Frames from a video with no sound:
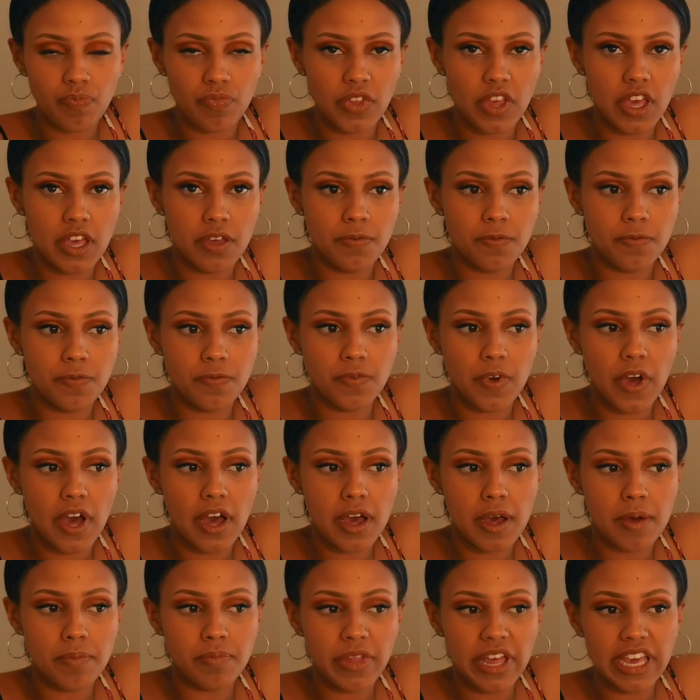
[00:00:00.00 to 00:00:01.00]
If
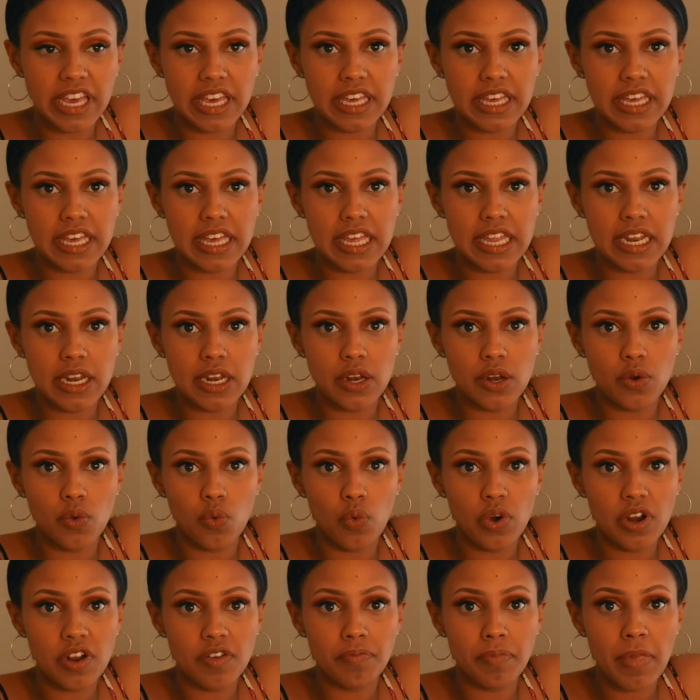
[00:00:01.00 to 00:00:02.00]
like in
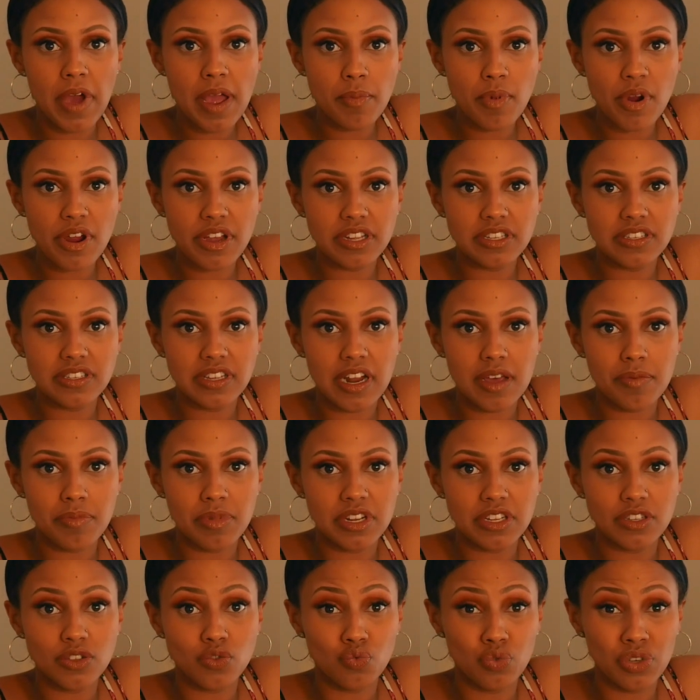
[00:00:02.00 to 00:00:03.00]
one of my markets that I'm
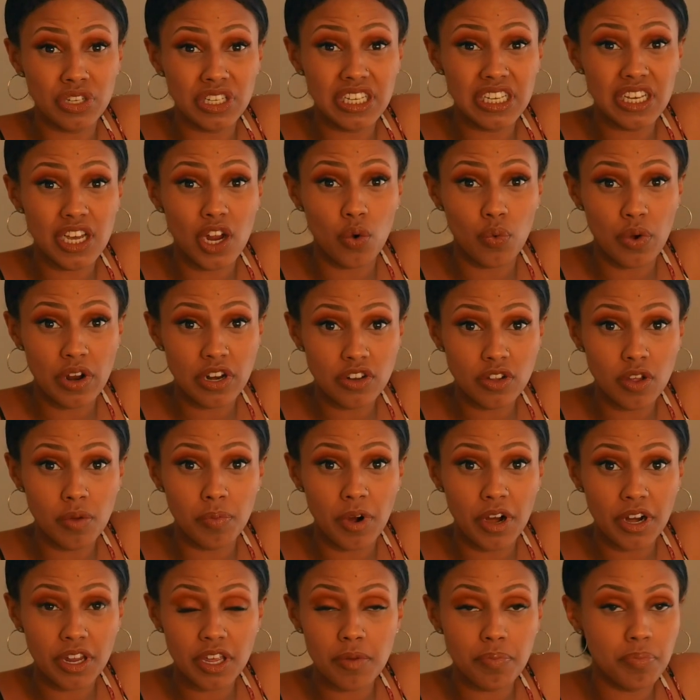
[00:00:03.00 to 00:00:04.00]
in, it's really a rental
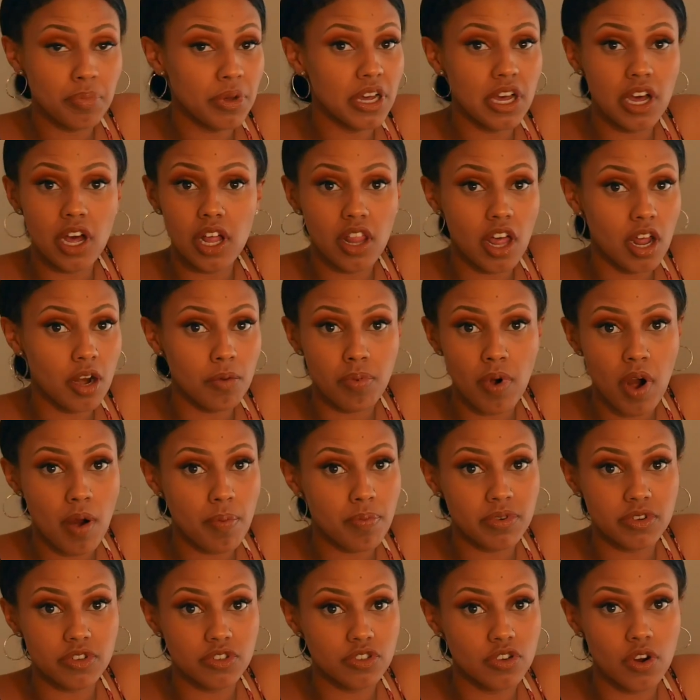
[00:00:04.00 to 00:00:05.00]
market, but a lot of
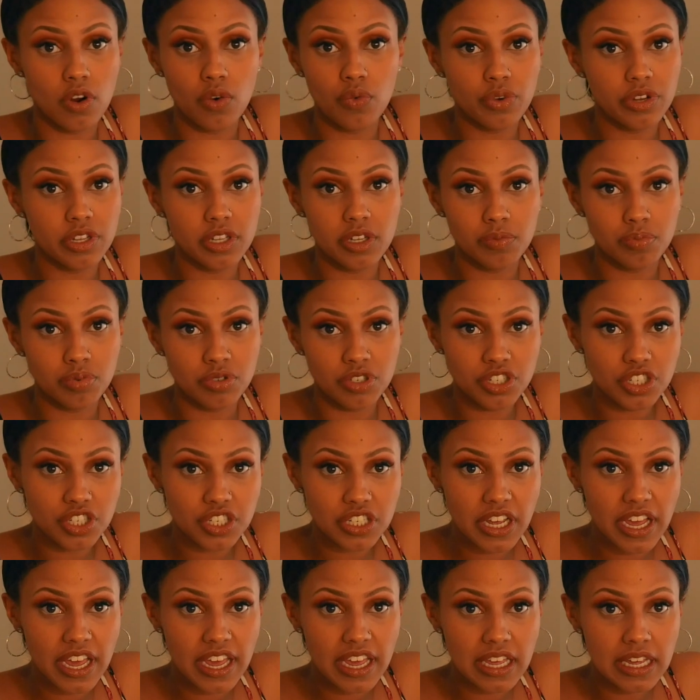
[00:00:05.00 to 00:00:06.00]
properties don't really
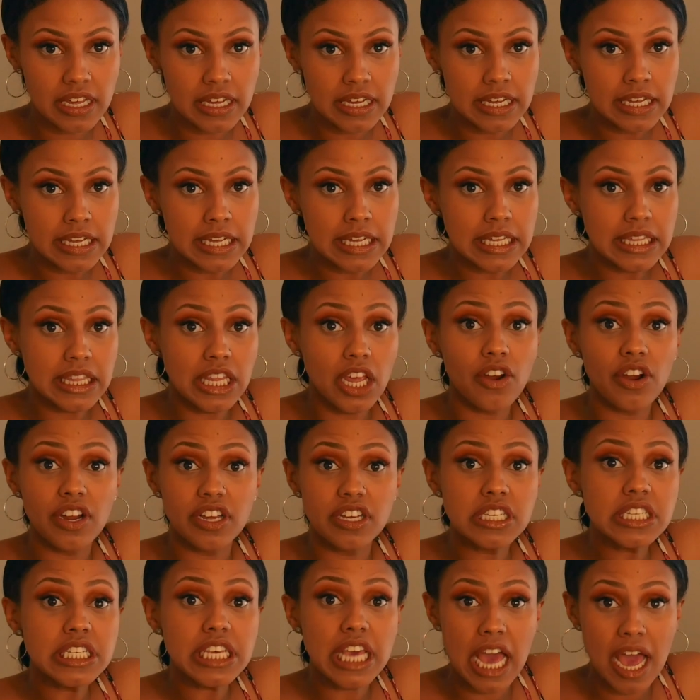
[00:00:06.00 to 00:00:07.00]
appreciate. There
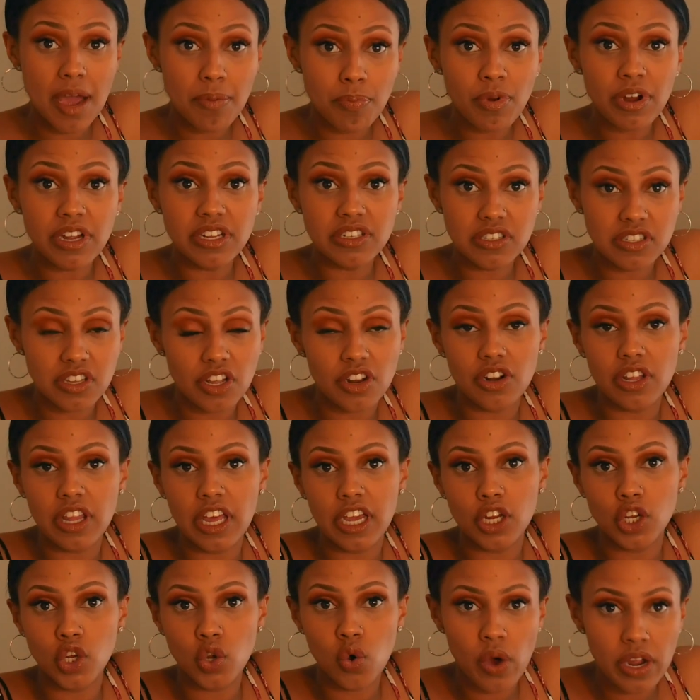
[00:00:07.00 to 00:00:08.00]
is cap rates that are
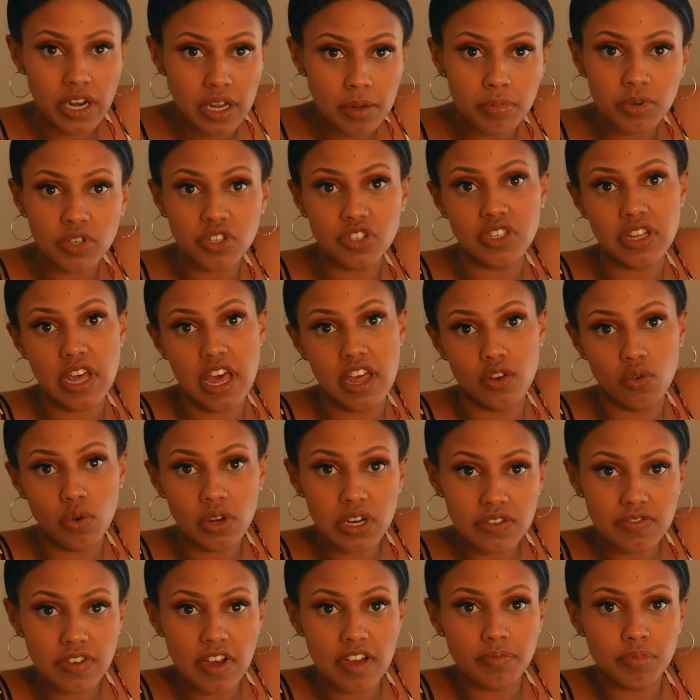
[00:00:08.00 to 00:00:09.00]
like 20%,
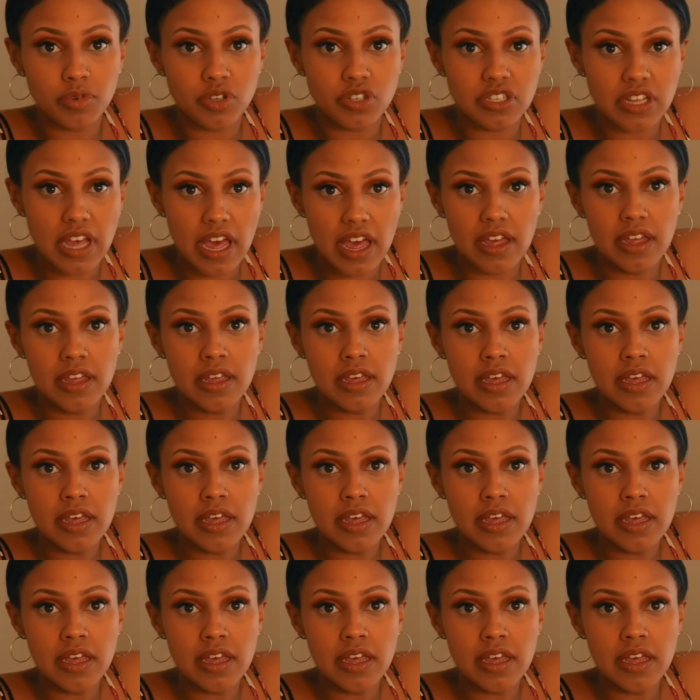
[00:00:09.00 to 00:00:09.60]
25%.